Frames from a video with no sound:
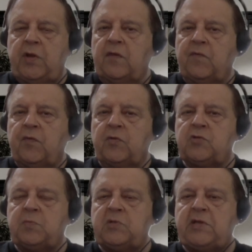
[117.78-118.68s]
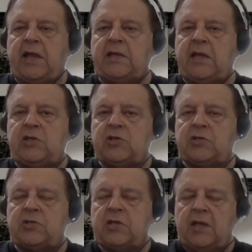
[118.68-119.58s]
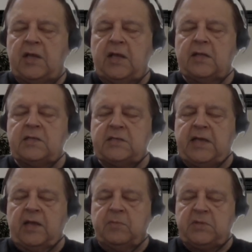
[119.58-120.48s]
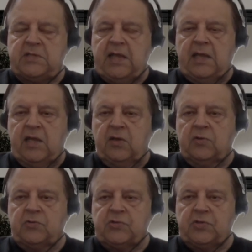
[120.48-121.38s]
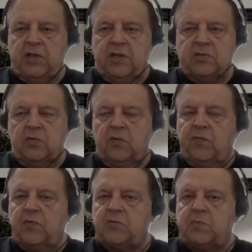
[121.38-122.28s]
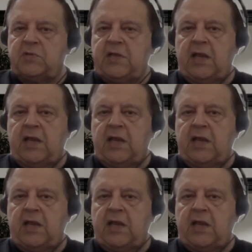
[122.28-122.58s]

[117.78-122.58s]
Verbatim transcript: the first mistake teaches, the second mistake kills. So the first mistake